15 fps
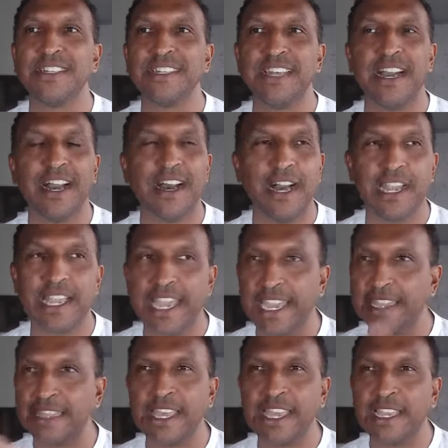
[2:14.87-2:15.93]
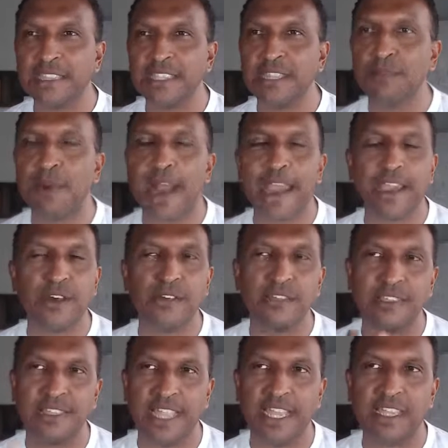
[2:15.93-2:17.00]
Again, link is in the bio. This is
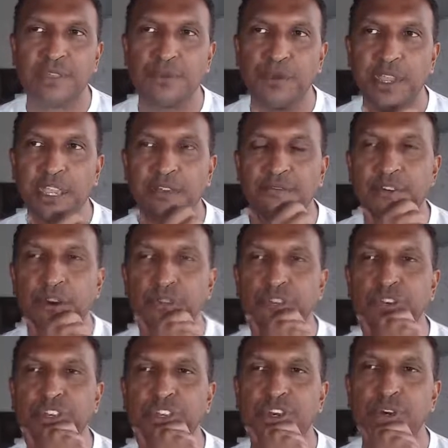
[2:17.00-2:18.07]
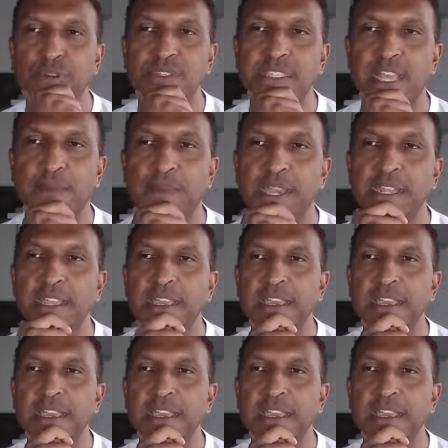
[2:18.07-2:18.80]
day 3 of Culture and Code Summit.